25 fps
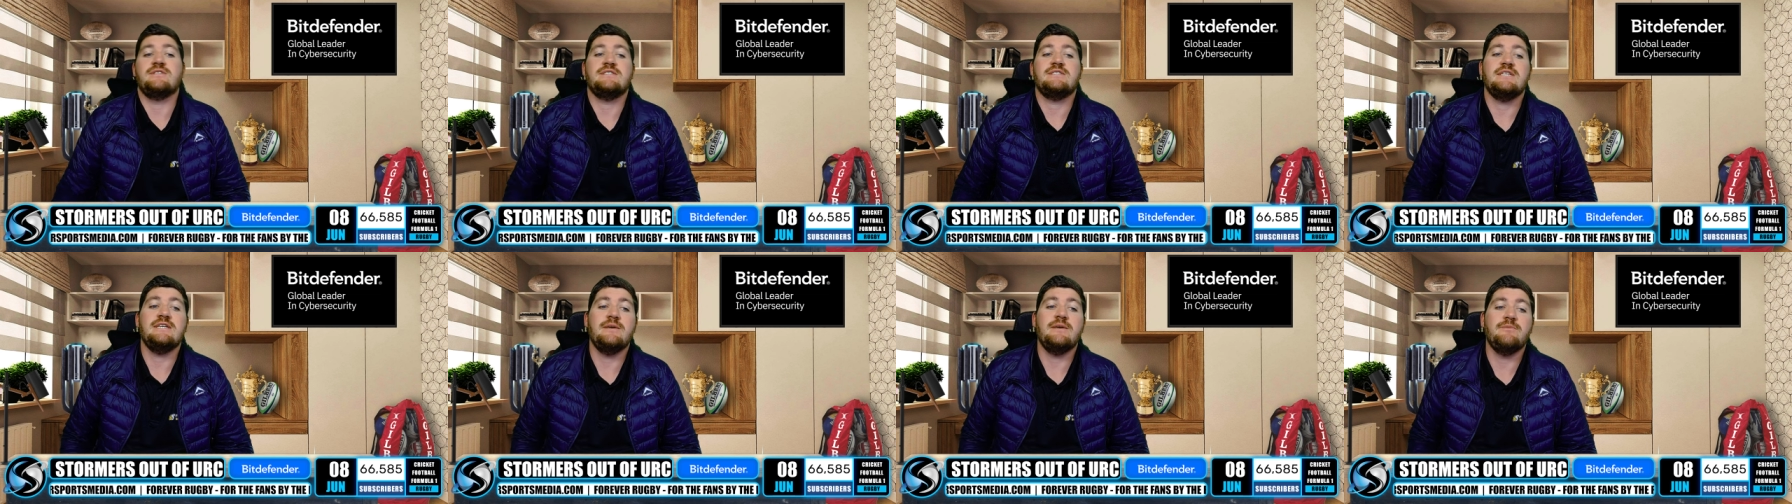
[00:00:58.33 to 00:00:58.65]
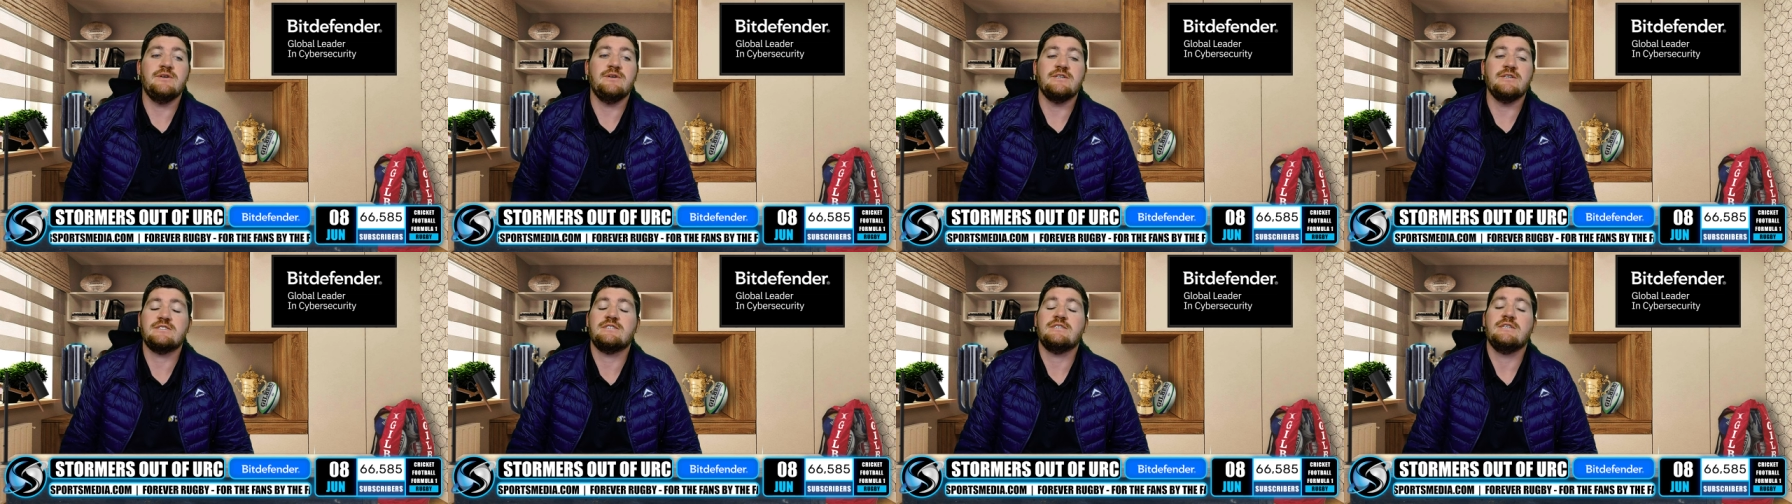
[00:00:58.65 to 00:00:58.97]
He
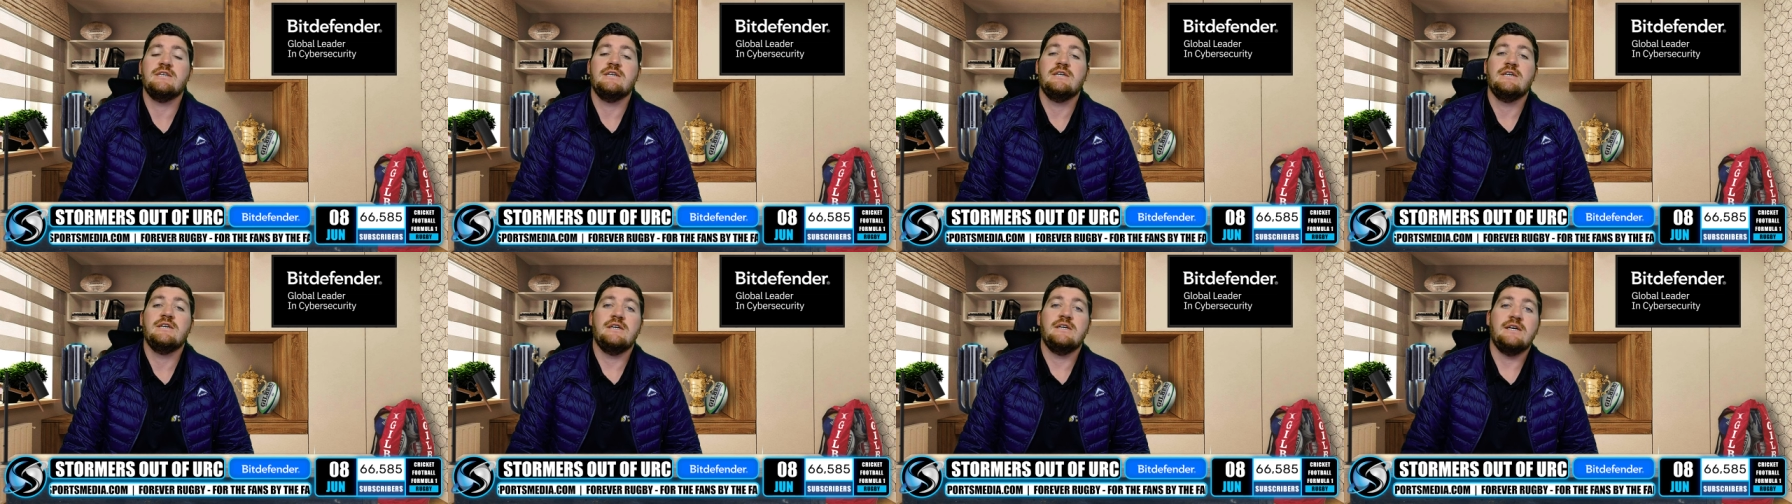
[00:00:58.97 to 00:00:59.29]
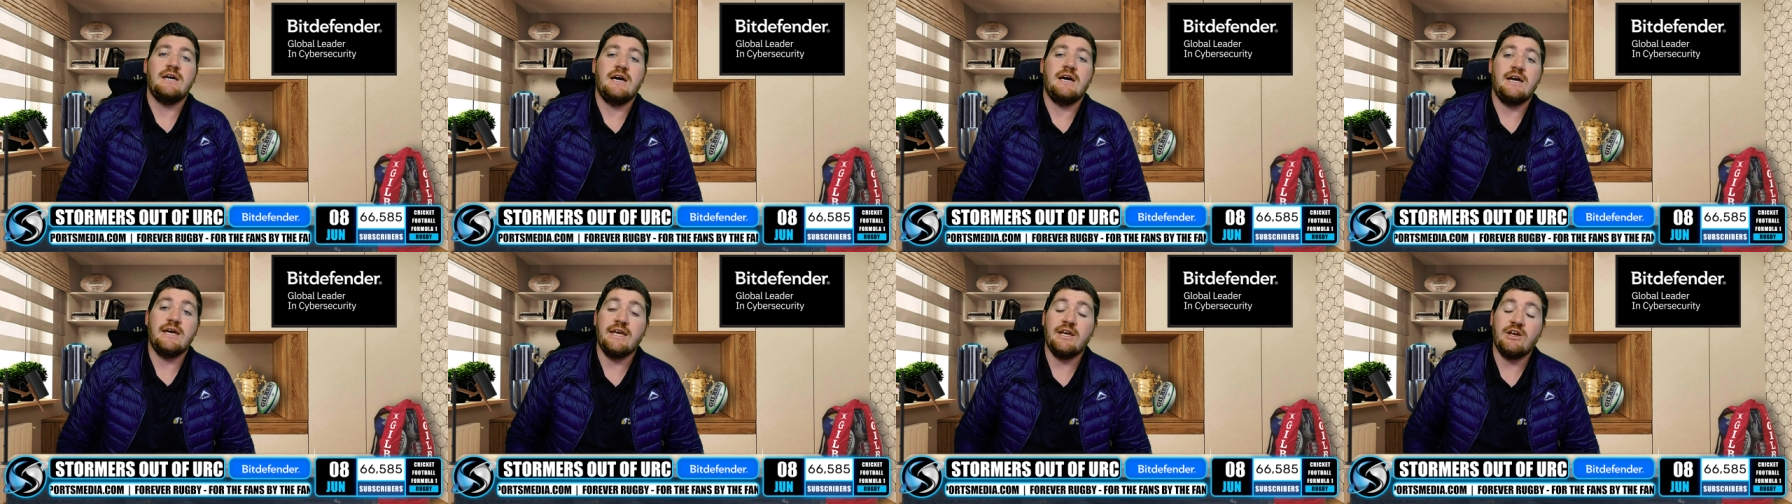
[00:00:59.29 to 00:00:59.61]
missed,
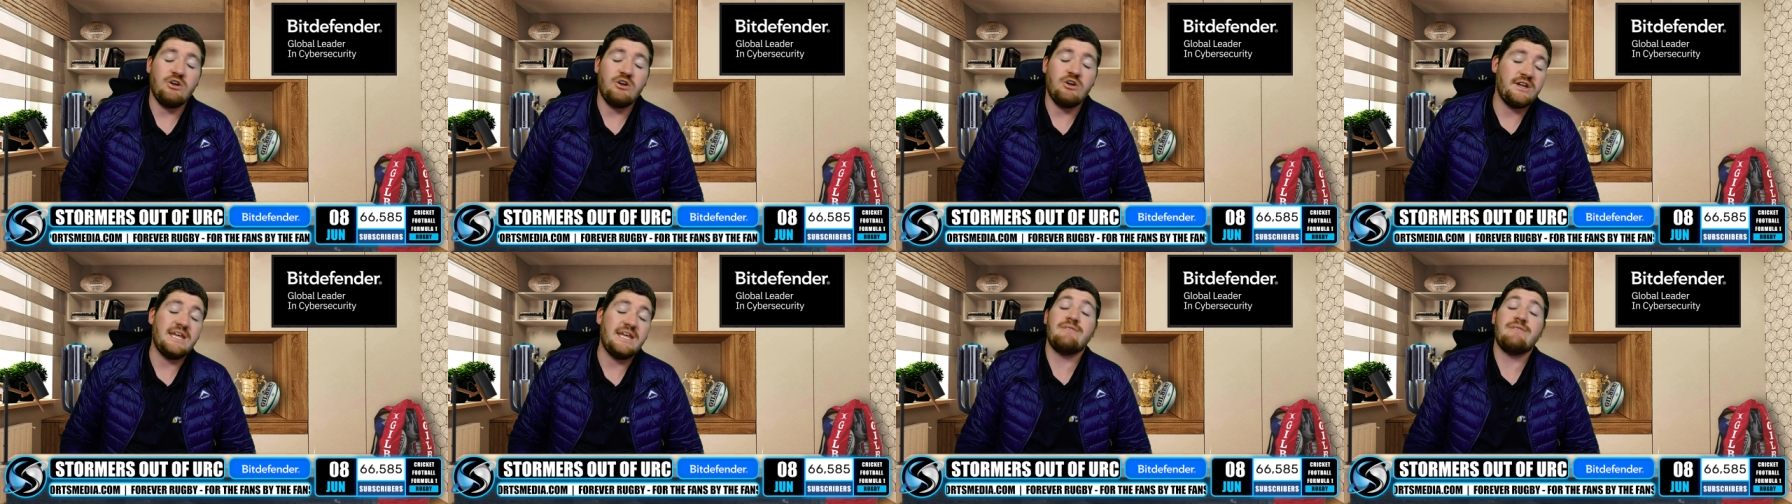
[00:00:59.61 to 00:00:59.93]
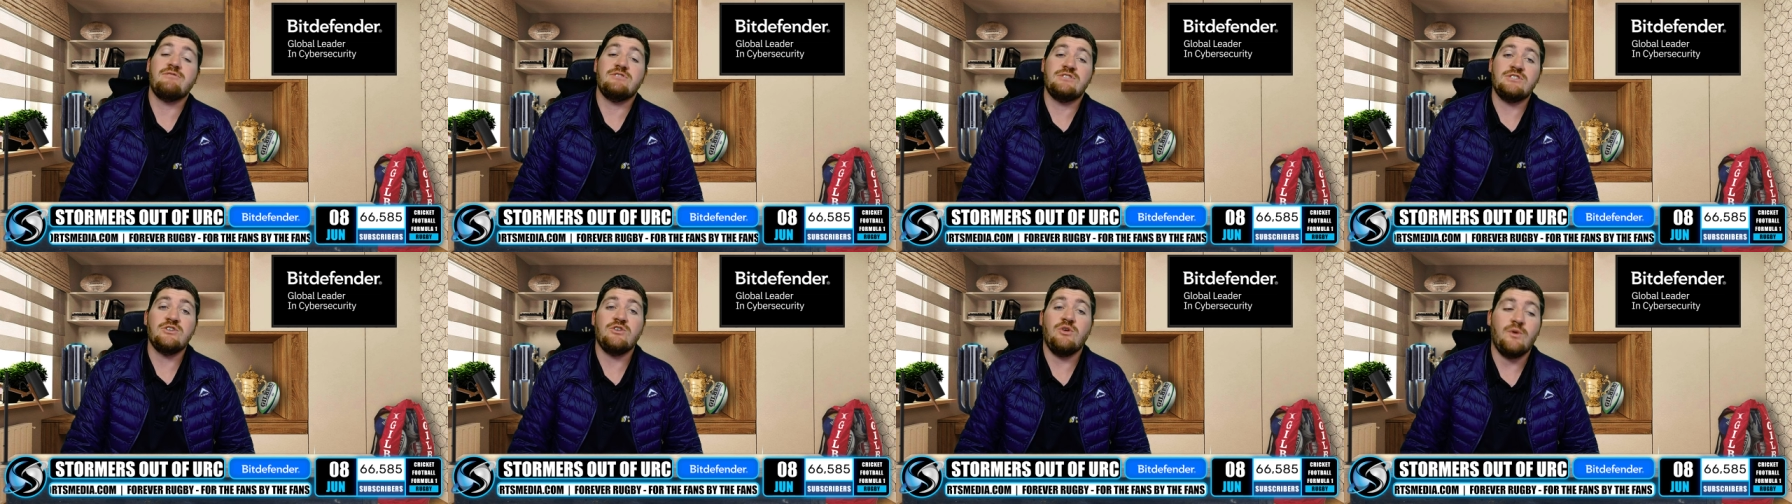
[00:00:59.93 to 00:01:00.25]
uh, he got every
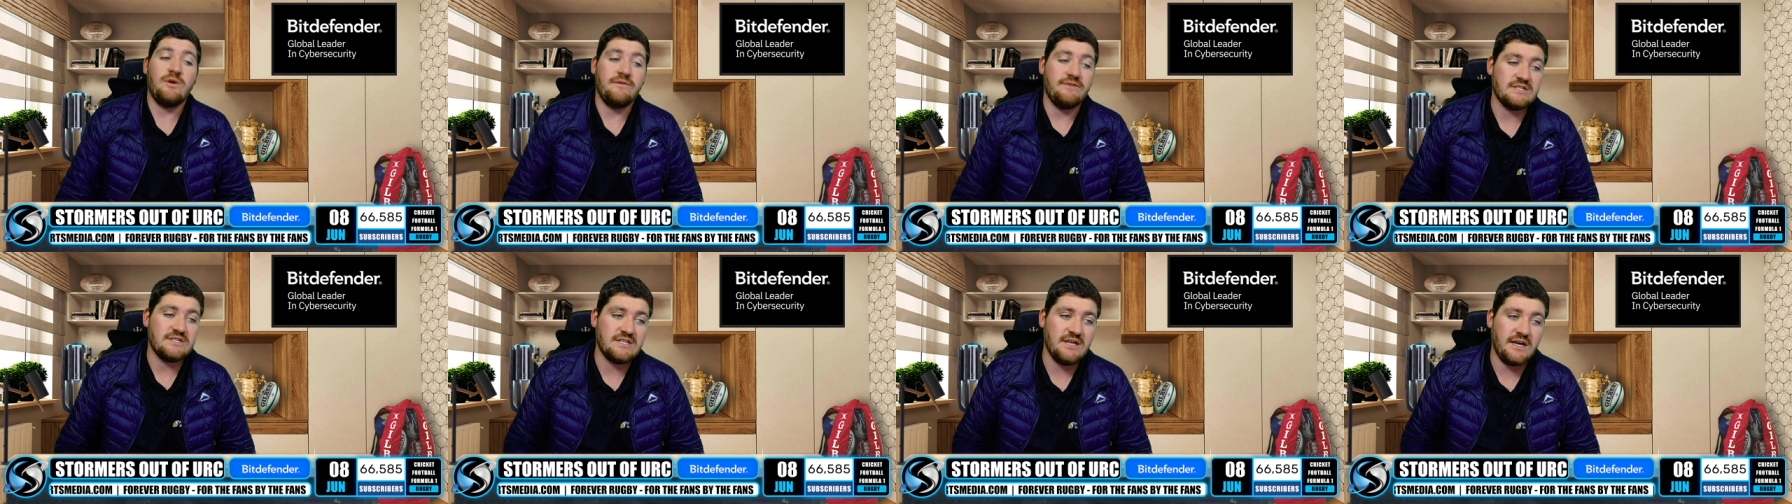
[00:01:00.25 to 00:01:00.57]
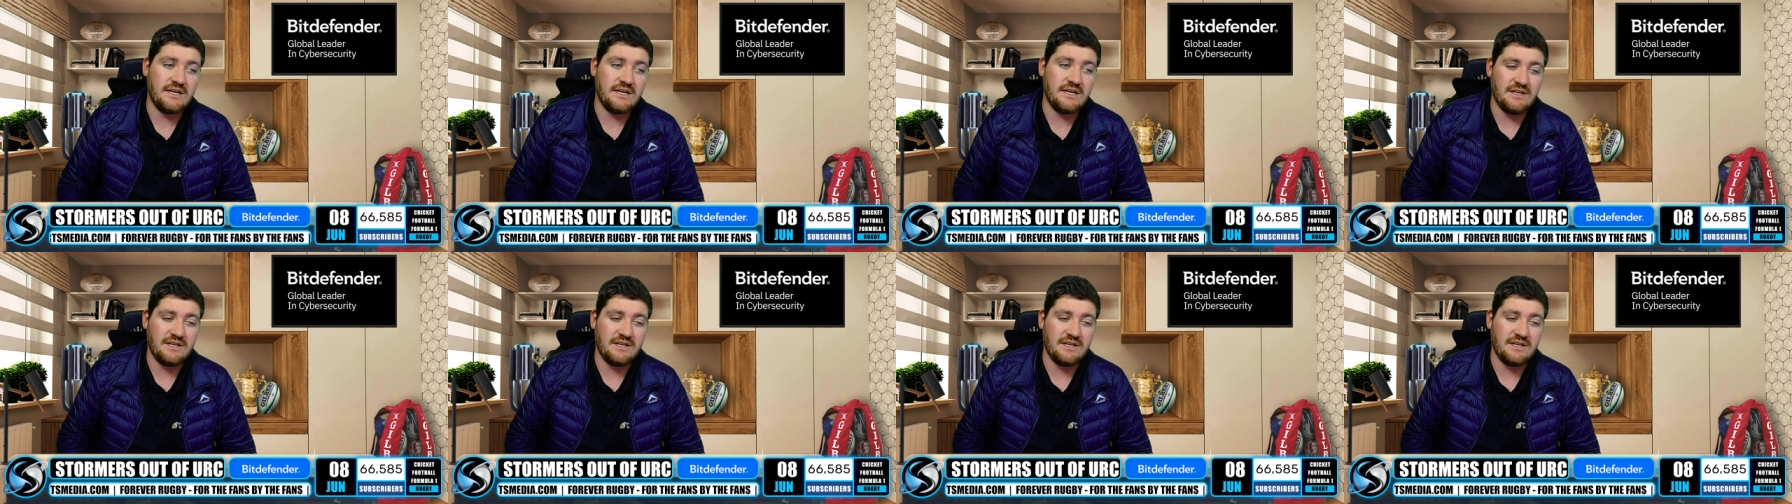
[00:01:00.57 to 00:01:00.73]
single one of his kicks.